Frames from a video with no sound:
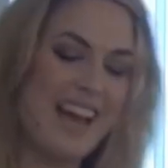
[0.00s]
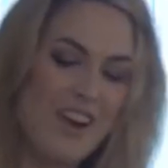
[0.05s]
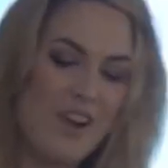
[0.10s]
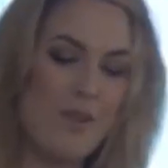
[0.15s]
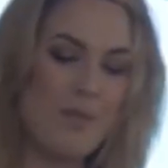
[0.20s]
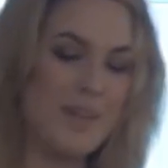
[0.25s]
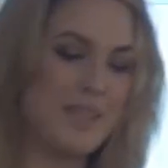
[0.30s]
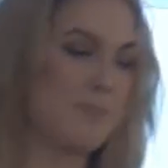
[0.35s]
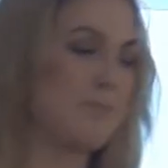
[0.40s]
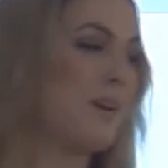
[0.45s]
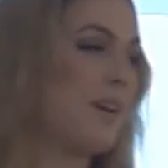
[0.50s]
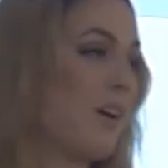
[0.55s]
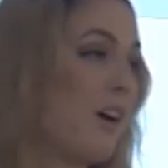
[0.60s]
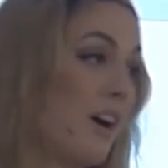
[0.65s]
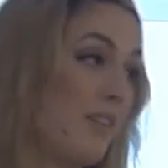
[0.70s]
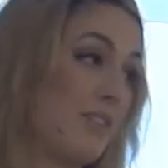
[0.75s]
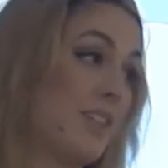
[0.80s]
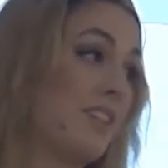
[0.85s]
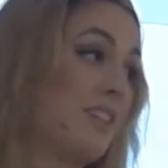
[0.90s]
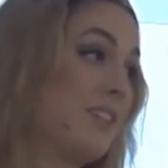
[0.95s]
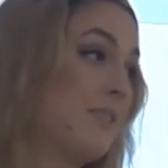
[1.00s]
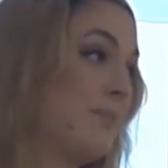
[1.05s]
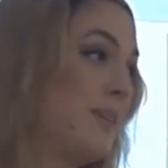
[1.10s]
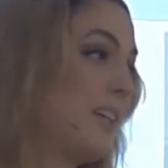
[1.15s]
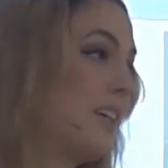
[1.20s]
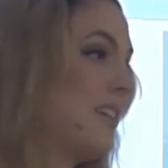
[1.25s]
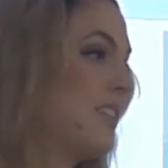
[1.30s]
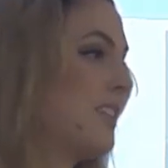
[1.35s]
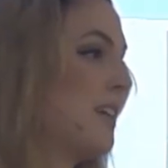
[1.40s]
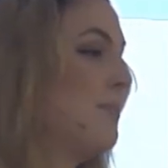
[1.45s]
Not always, but often
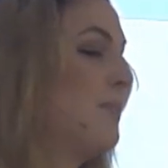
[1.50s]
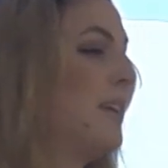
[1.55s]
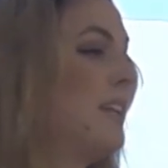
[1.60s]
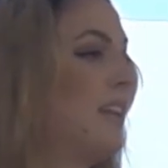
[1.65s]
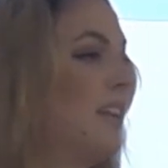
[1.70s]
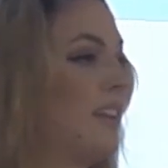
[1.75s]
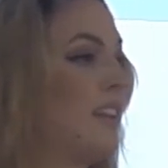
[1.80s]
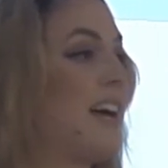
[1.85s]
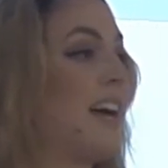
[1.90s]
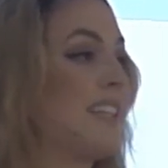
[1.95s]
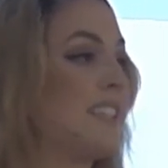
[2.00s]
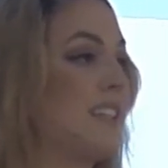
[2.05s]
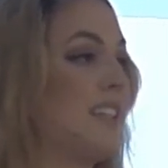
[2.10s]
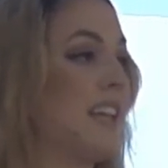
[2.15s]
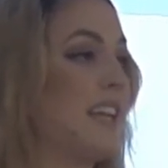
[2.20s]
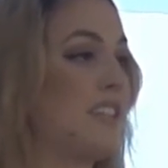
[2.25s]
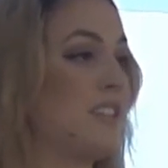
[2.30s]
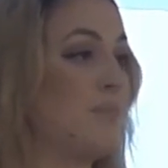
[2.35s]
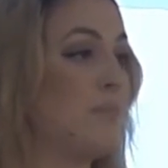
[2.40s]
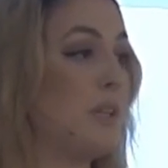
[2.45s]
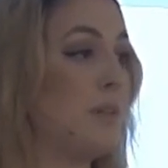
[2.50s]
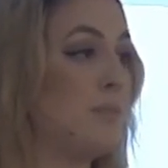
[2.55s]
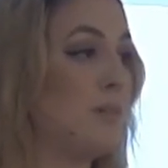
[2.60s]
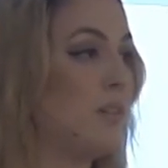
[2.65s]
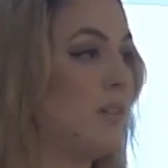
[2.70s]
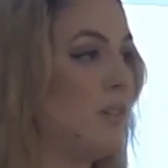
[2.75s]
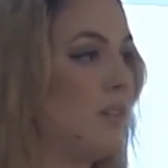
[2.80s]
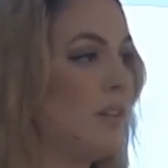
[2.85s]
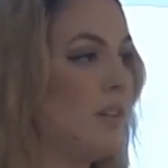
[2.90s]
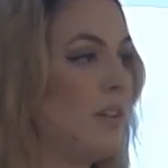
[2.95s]
because I'm meeting lots and lots of
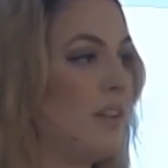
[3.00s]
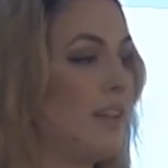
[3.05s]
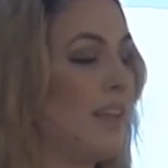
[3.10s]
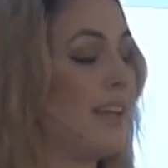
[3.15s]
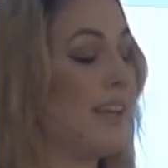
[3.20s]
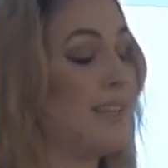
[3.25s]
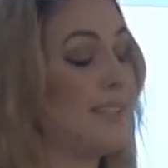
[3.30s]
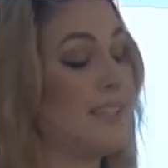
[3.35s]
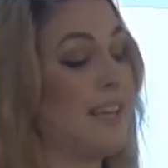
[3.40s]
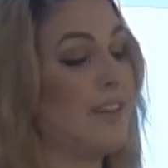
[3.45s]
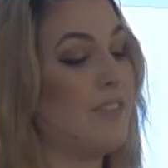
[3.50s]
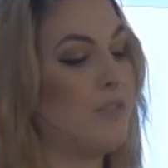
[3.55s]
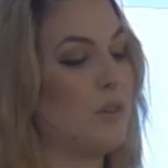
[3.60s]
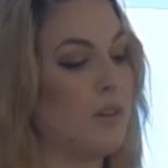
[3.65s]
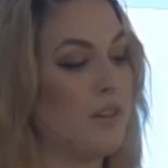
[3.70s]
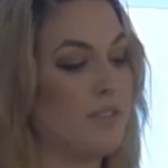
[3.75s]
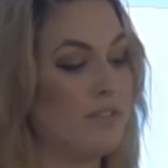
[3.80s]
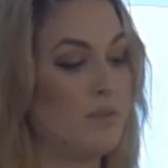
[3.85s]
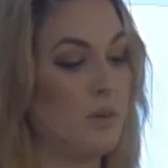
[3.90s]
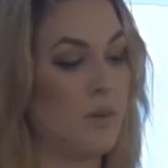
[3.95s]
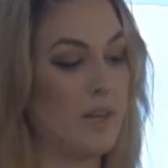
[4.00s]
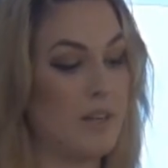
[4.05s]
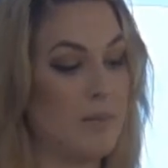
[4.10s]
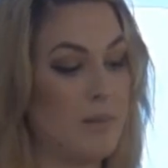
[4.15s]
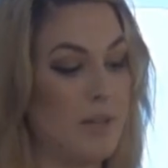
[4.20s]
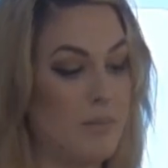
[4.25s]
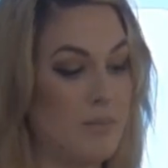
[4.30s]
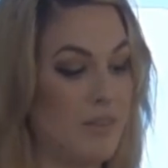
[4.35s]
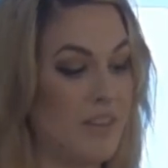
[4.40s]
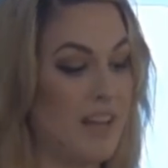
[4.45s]
people. Like I said, for 40
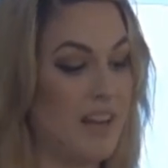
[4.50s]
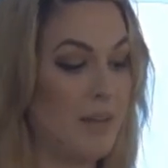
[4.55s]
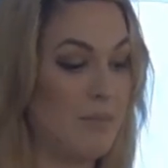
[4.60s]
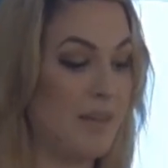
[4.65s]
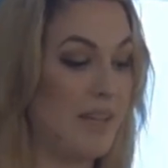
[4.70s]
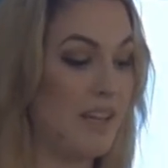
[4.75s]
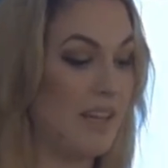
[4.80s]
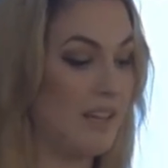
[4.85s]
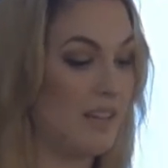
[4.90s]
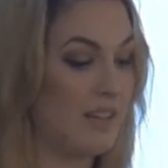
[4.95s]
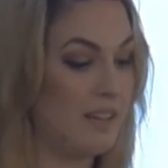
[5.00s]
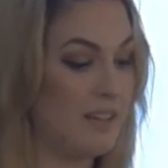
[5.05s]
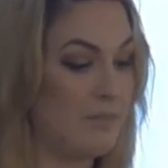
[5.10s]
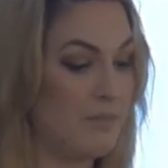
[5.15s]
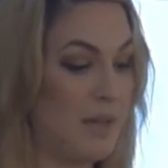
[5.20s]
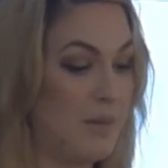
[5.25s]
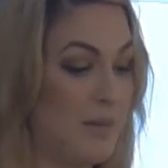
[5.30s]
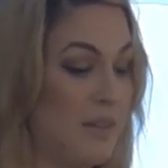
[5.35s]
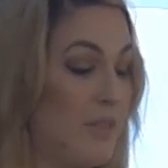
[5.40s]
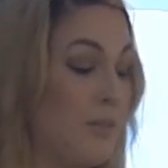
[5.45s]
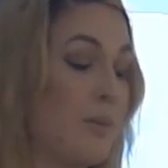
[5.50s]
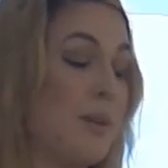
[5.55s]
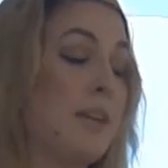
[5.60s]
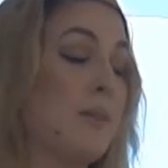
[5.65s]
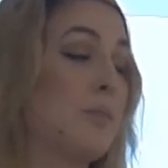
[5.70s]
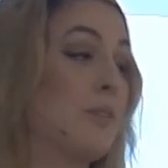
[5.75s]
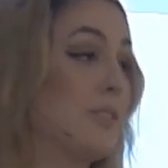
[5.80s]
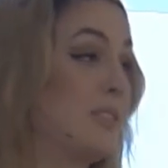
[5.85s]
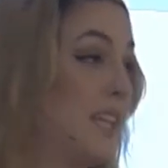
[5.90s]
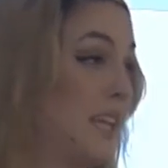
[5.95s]
people that I meet, maybe three
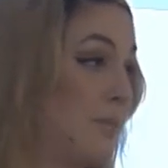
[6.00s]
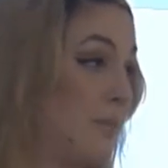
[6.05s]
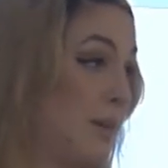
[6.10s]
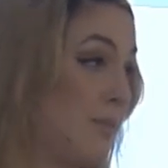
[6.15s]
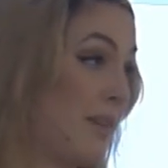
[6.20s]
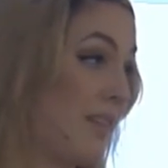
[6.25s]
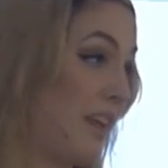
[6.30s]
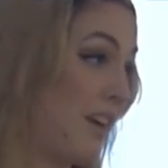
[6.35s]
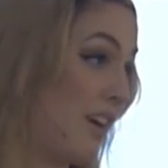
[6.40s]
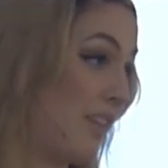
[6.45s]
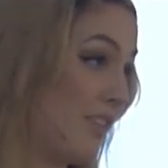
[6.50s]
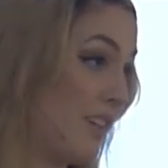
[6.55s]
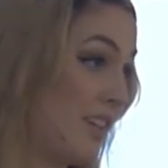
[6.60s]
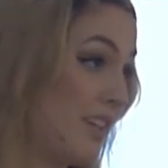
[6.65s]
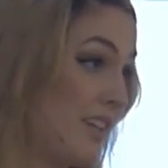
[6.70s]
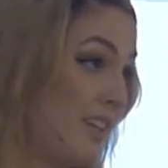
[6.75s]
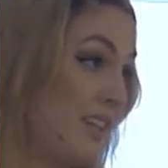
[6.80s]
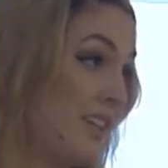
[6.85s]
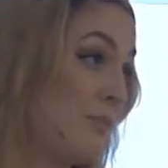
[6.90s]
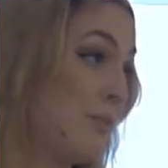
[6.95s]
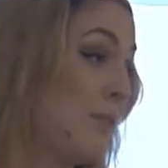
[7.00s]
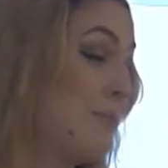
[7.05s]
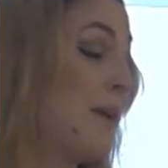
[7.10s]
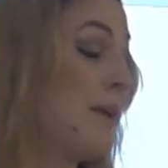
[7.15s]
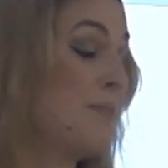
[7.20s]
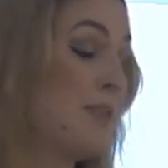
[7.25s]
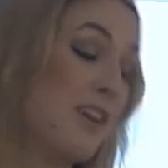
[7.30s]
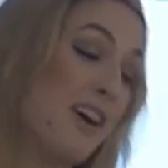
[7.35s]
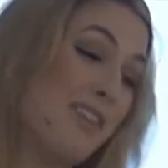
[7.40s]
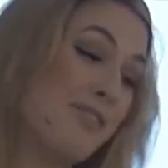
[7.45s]
will take me up on that offer, but
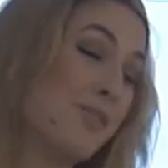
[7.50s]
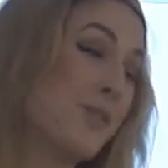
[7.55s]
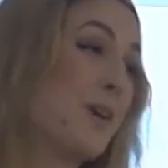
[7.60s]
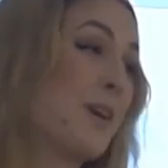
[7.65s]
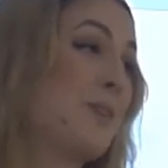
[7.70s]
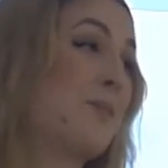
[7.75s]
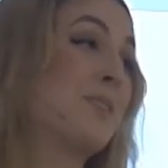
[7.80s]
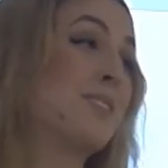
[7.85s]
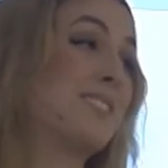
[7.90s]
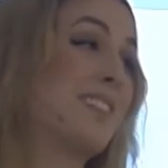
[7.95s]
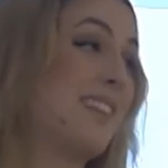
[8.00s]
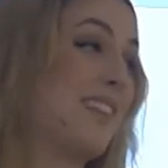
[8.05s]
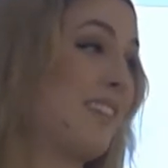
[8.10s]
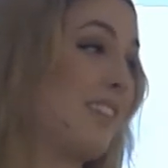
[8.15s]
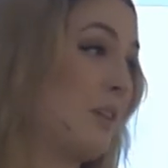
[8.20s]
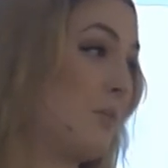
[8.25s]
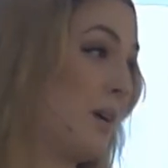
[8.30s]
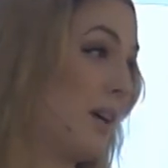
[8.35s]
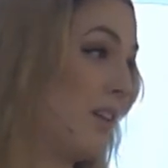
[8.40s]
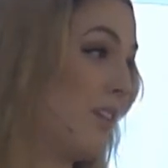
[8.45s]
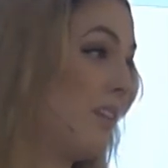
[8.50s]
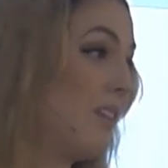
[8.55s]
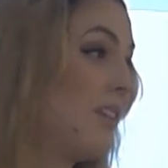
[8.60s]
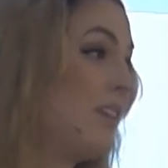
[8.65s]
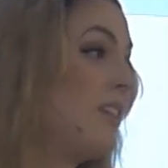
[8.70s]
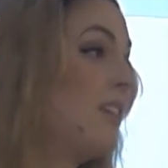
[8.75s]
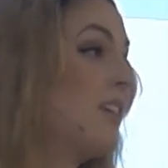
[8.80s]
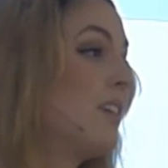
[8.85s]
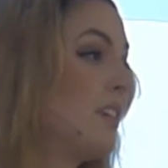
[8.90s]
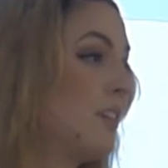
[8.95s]
maybe all 40 will say that they will.
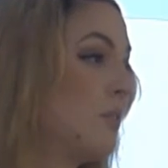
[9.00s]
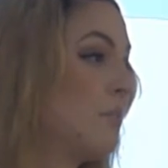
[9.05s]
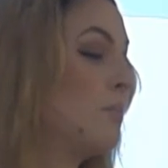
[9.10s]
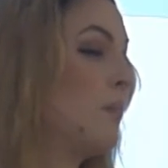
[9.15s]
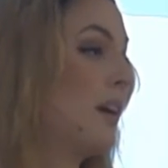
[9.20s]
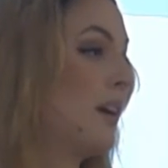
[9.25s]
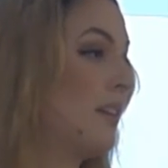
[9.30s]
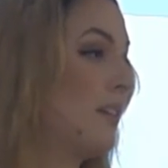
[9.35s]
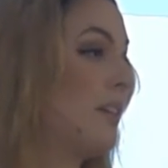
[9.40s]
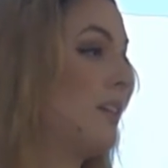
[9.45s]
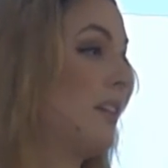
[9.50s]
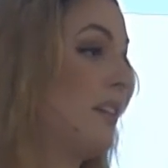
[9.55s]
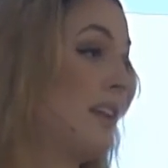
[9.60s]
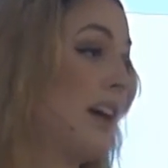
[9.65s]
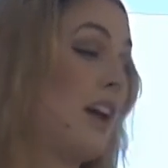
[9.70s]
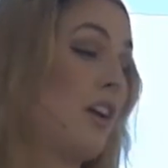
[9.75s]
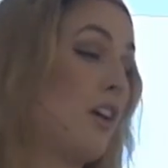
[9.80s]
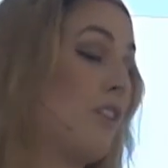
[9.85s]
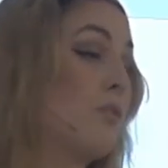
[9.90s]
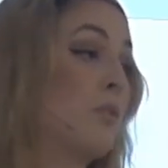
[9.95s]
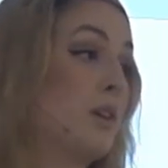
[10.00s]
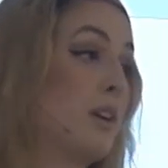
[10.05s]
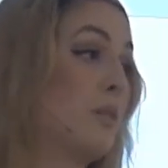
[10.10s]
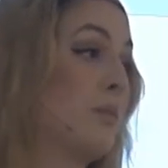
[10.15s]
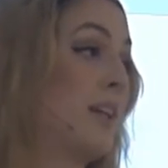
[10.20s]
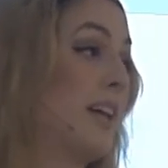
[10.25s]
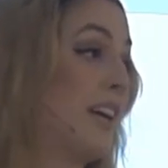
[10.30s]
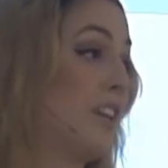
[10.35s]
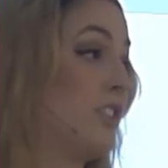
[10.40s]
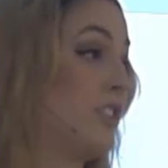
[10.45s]
Yeah. But not all 40
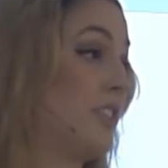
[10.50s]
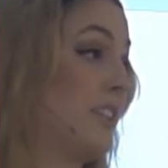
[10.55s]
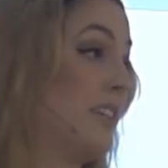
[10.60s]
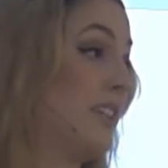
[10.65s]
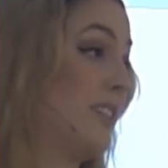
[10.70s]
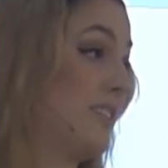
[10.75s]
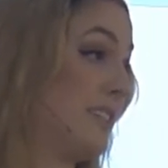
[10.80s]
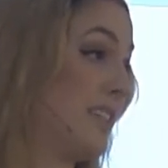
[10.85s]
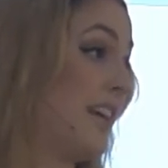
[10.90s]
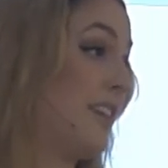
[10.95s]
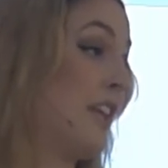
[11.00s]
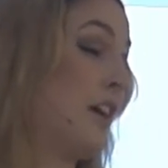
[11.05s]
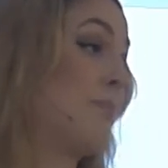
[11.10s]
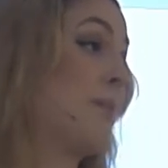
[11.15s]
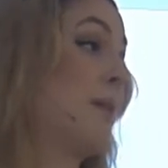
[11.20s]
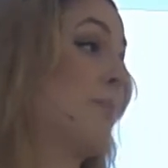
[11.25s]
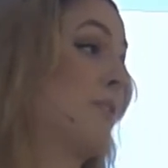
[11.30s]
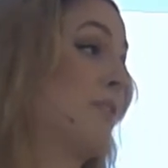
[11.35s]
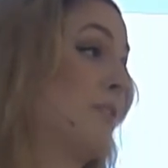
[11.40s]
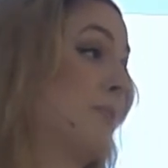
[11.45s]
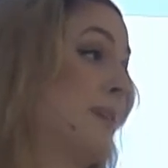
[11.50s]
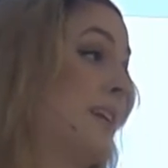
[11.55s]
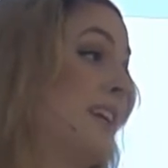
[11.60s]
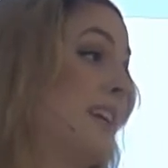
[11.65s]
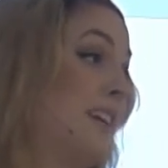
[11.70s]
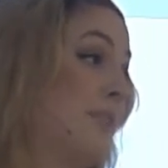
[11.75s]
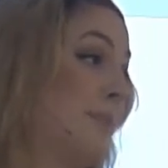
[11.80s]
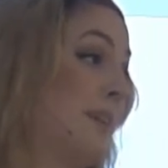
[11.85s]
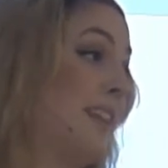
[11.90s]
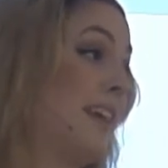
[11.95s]
will actually sign that paper for me
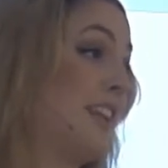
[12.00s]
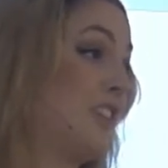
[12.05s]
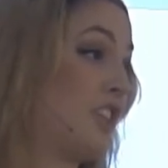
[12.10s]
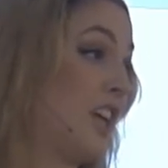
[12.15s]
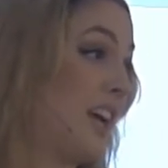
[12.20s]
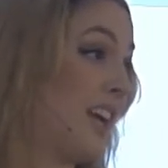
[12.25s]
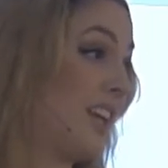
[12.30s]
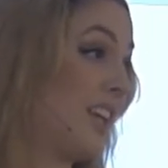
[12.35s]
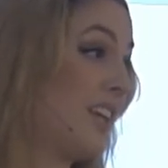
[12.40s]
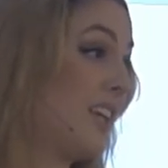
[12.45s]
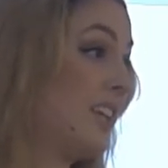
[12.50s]
and give me that check.